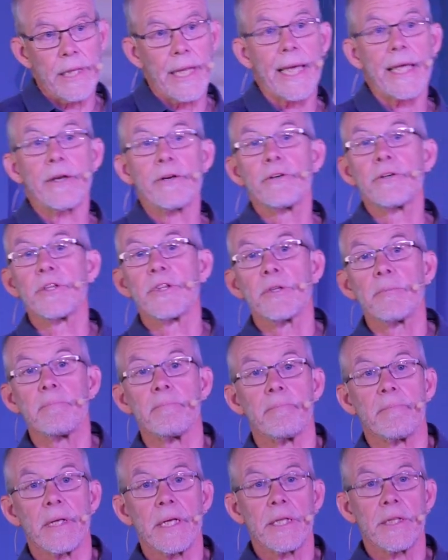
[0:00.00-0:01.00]
later in
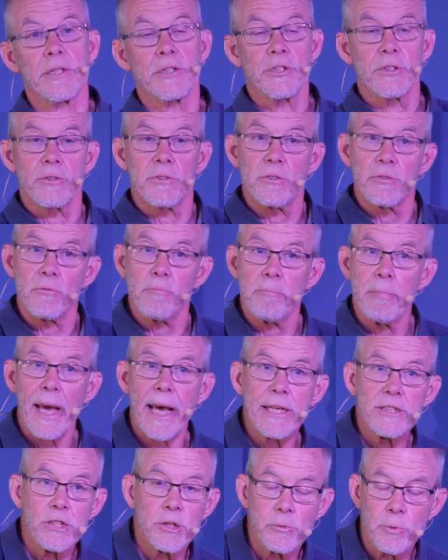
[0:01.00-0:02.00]
the
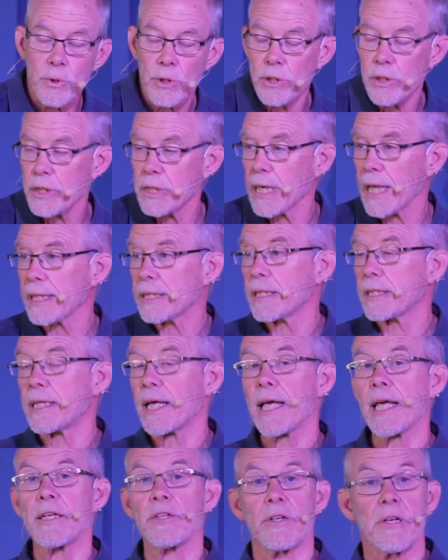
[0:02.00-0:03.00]
passage we're looking at
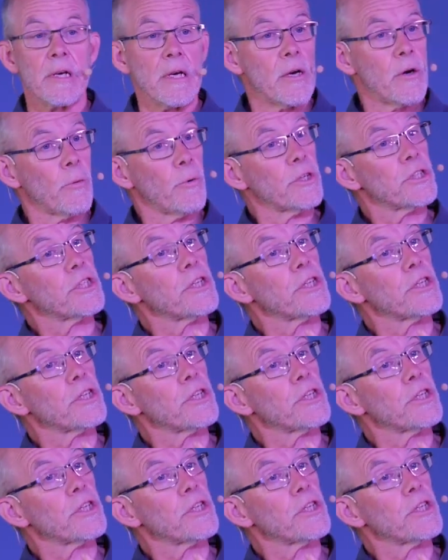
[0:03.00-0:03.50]
today, when